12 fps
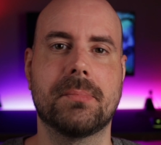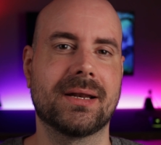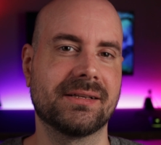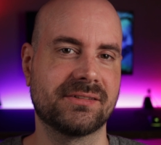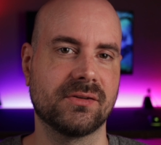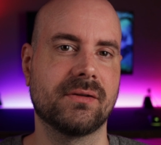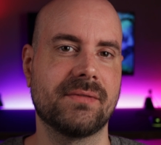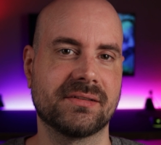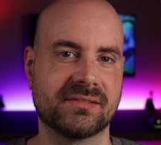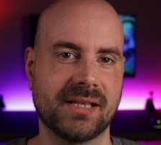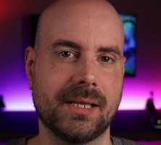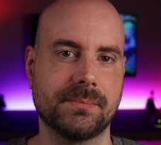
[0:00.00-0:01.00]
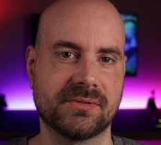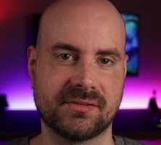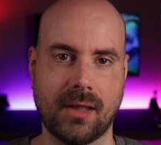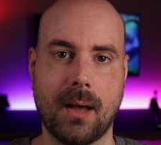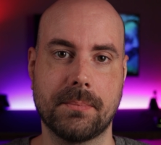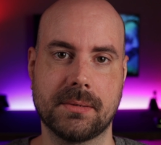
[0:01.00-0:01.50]
but I still have the same
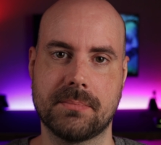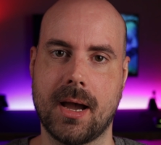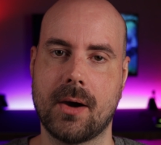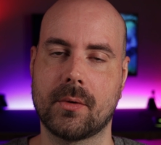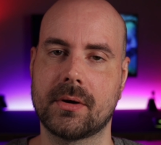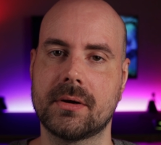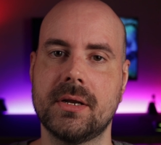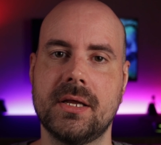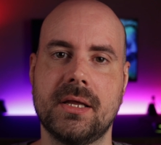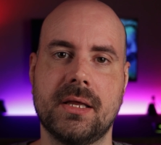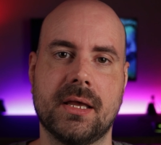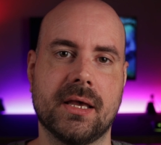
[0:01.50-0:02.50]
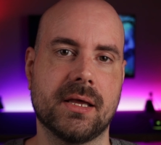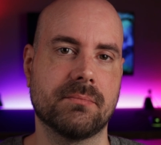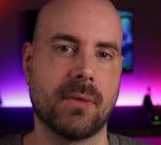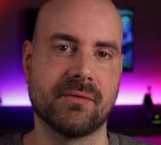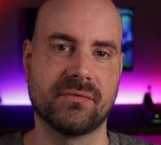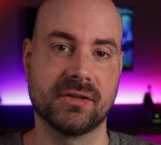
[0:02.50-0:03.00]
stopping power, and
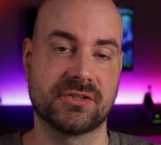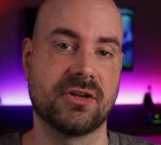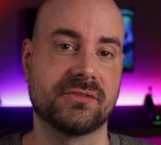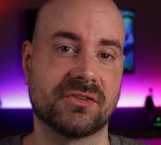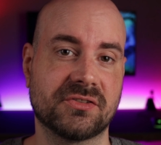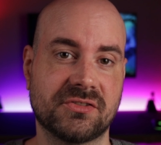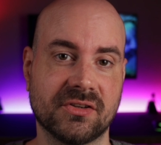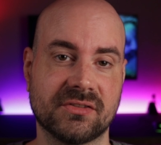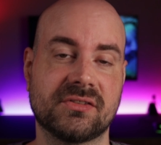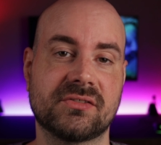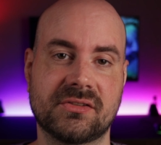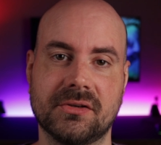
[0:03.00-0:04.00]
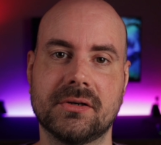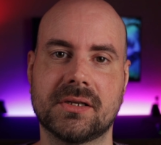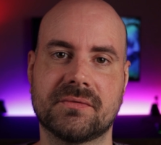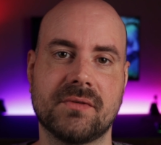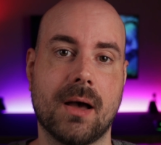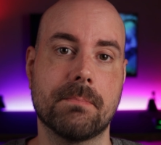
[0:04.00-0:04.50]
my flick shots are just as good,
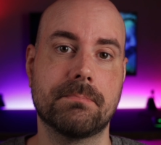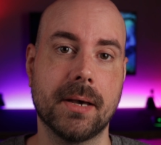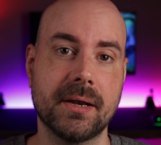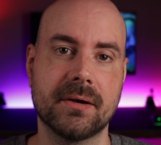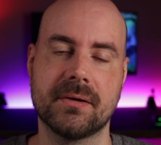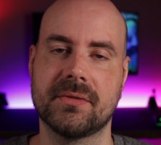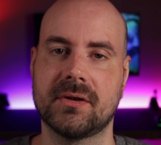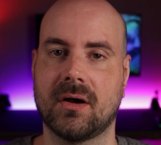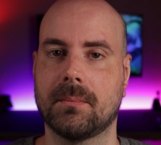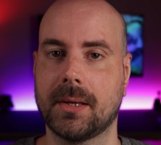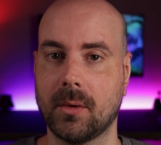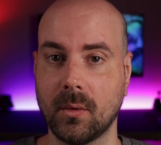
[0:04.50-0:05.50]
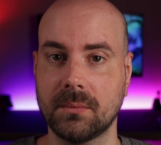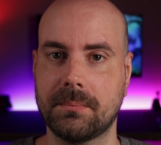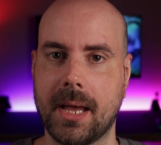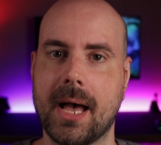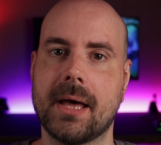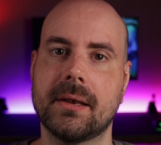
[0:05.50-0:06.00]
if not better, than on my old
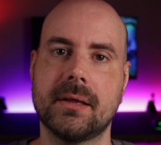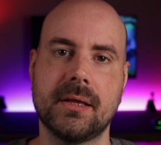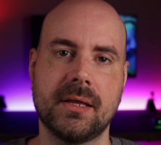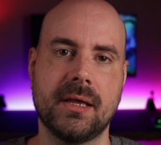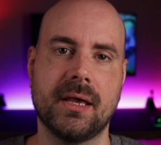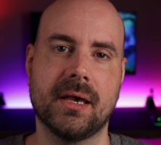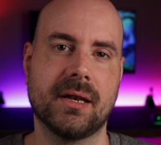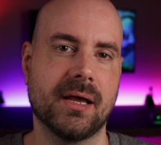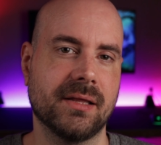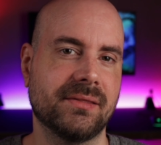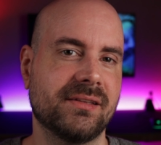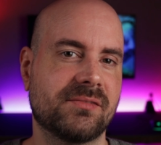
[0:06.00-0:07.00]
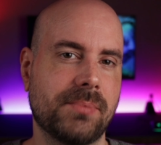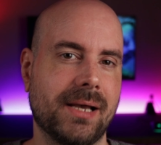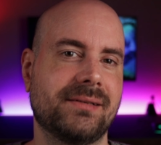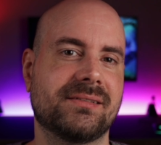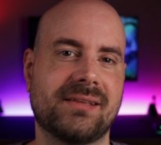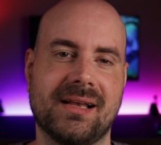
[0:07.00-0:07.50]
pad. And this
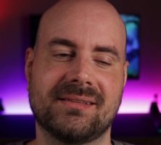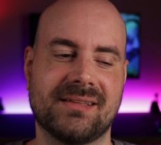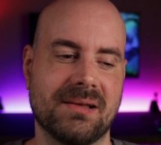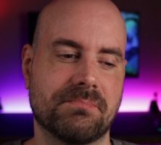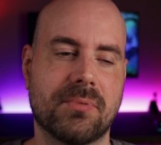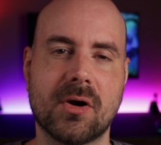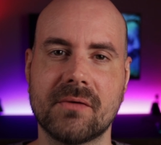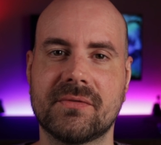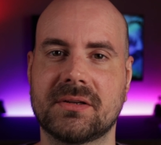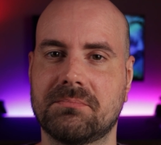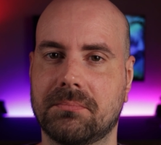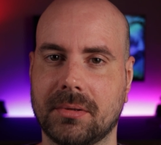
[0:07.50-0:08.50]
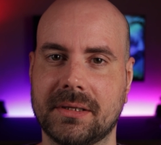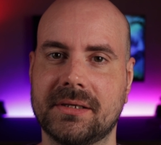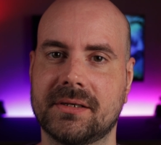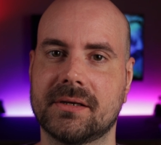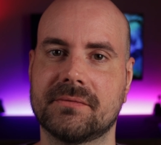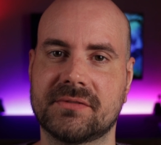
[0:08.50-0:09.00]
pad just has that perfect
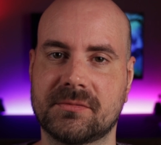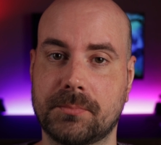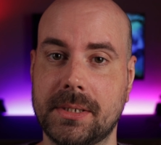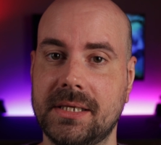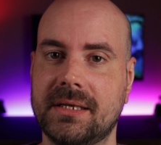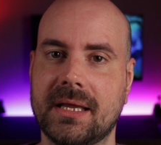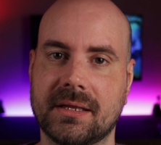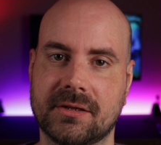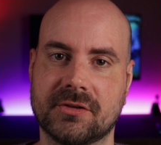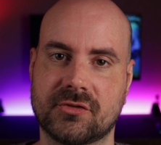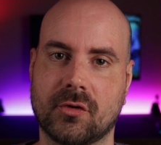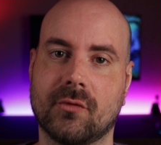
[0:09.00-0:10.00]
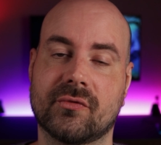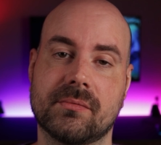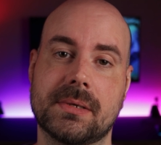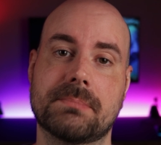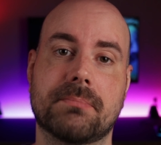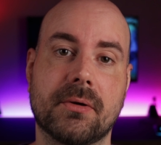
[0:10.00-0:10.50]
blend of speed and control for
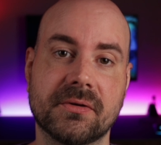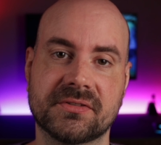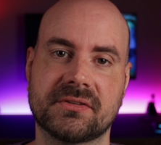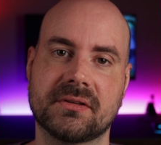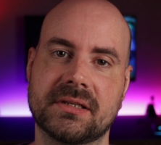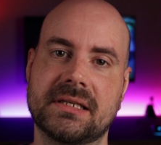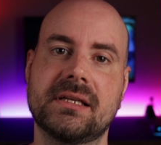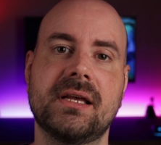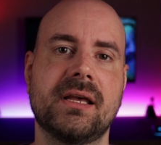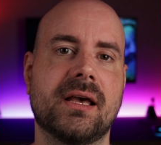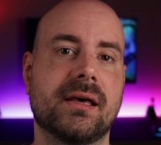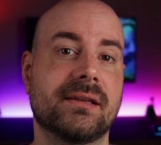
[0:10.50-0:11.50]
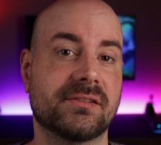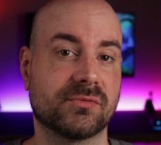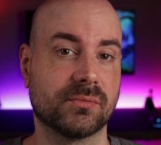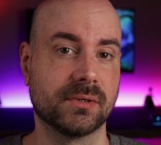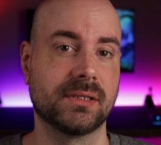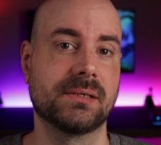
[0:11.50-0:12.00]
me personally, and it's
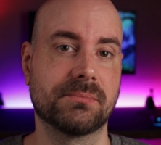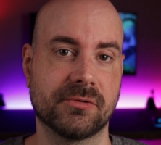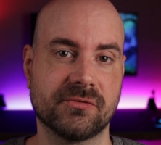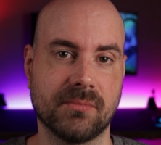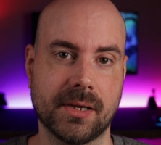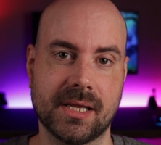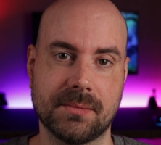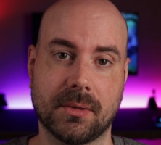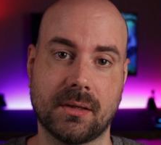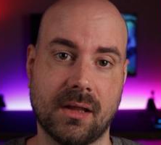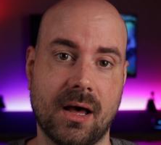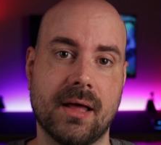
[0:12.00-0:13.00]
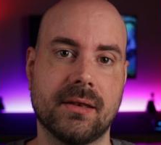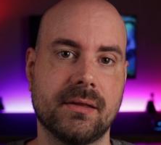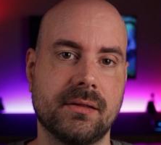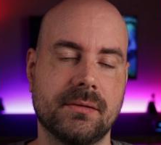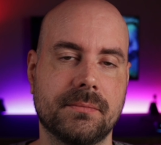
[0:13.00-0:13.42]
really improved my aim a lot.